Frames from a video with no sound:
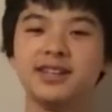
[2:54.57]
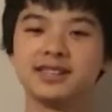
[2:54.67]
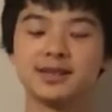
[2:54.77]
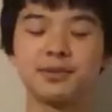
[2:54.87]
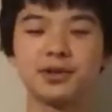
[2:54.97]

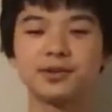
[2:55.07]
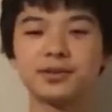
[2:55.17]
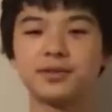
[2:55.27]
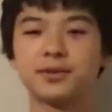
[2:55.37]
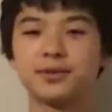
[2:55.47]
Same goes
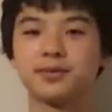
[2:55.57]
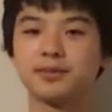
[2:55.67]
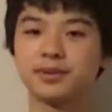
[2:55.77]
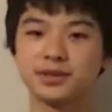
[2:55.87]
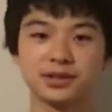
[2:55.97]
if
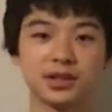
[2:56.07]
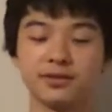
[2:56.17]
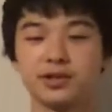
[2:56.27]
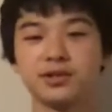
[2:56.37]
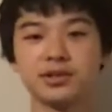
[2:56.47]

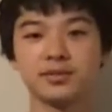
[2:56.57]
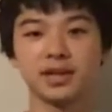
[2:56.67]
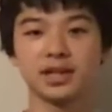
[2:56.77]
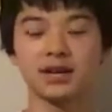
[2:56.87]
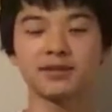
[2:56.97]
you choose to
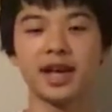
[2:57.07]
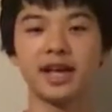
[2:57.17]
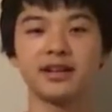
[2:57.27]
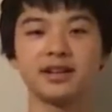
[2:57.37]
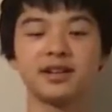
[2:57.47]
play
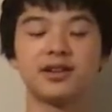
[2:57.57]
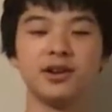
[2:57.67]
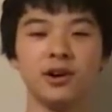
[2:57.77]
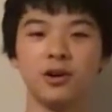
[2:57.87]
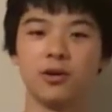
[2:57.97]
left-handed,
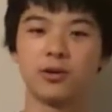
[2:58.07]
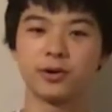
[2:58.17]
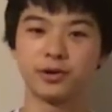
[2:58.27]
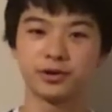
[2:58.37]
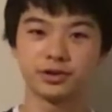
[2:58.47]
or
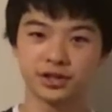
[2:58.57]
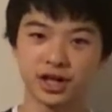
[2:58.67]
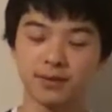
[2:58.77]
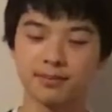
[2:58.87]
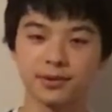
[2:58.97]
you're a
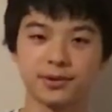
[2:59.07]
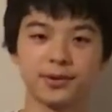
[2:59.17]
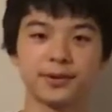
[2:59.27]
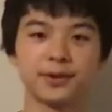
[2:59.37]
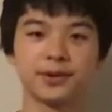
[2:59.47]
chopper, or